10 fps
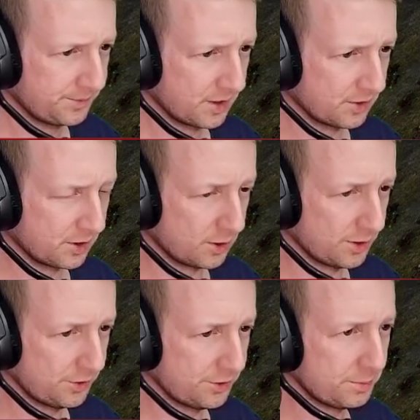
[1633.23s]
There's a
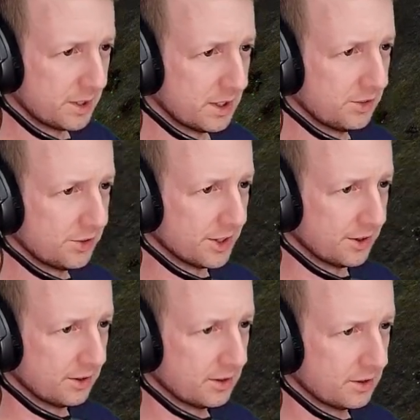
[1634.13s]
lot of spears though.
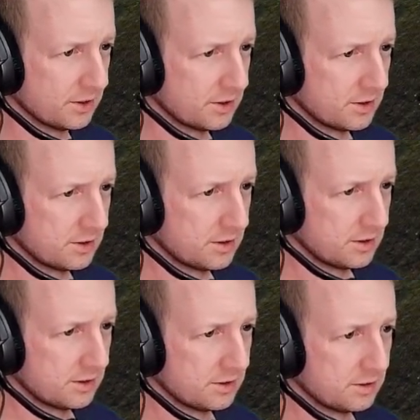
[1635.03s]

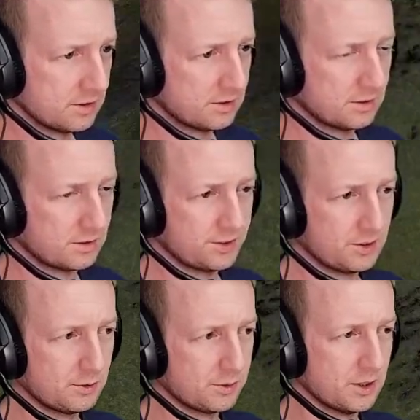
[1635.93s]
Let's
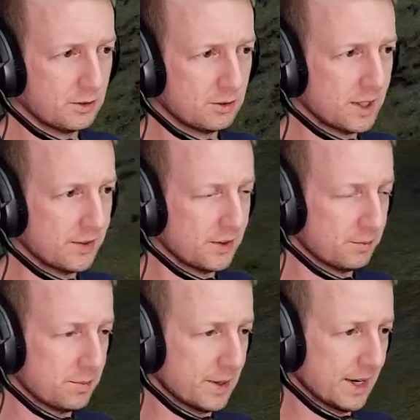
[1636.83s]
see what we can do about this
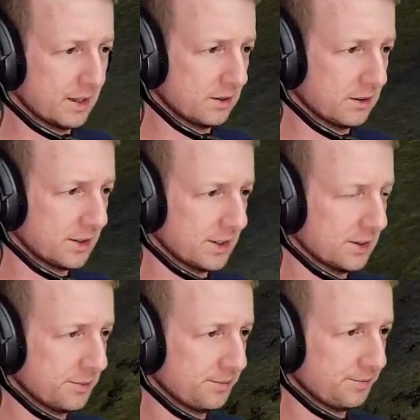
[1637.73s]
back line.